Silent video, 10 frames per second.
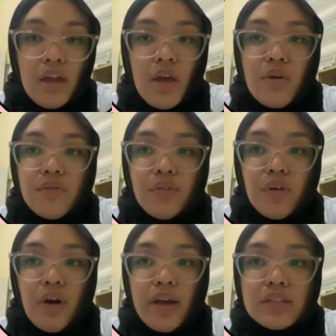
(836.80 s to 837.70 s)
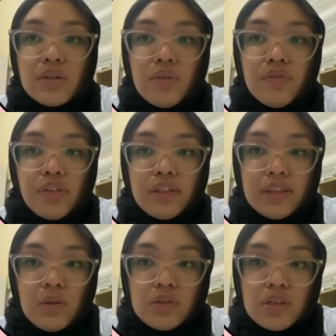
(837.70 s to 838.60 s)
For ISO
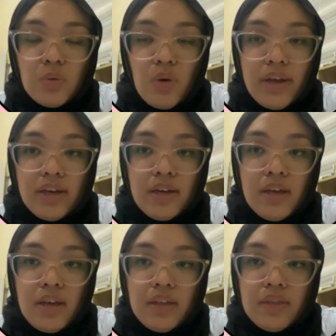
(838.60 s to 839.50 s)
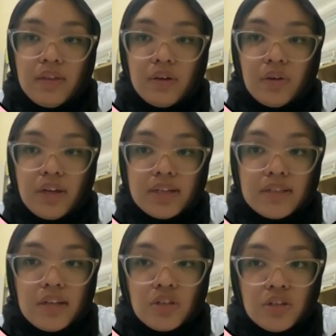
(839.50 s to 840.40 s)
14001, the
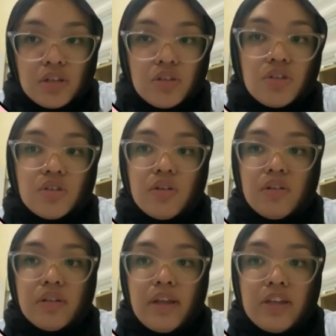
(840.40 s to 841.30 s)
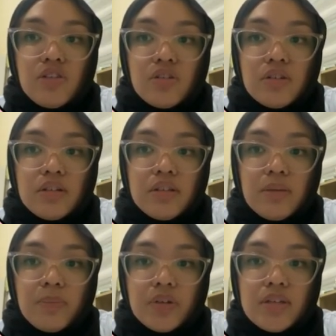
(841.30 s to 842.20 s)
organization shall ensure the
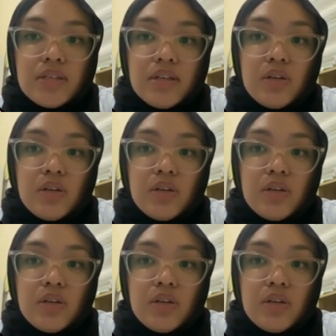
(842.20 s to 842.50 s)
person